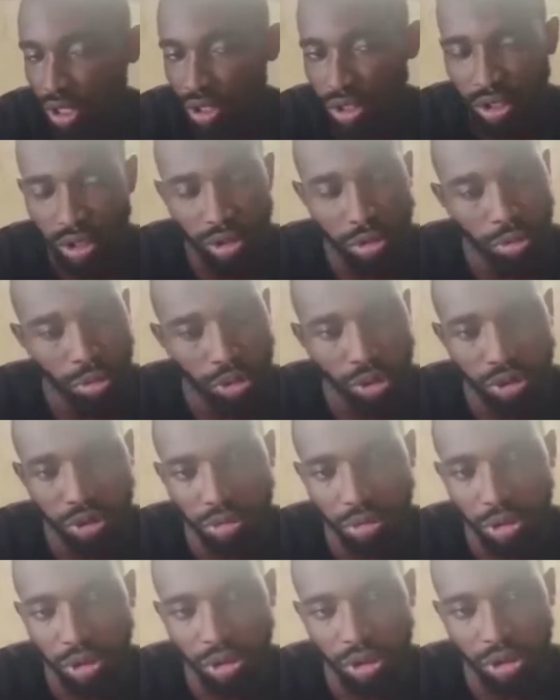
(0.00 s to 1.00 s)
I didn't report the
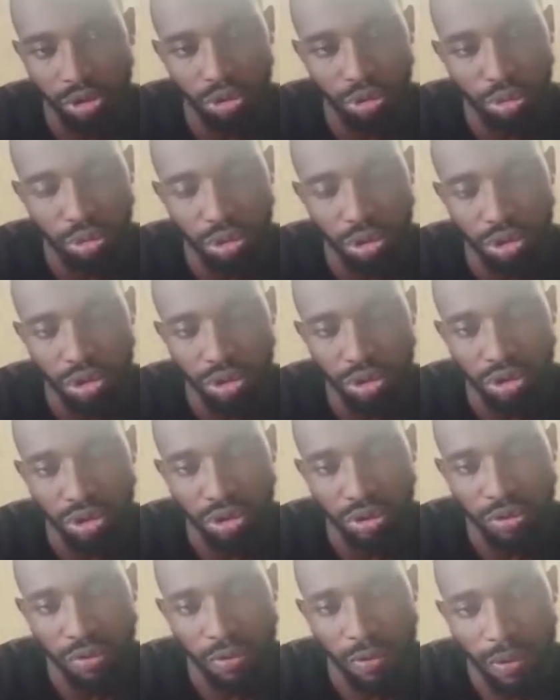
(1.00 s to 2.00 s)
matter to police.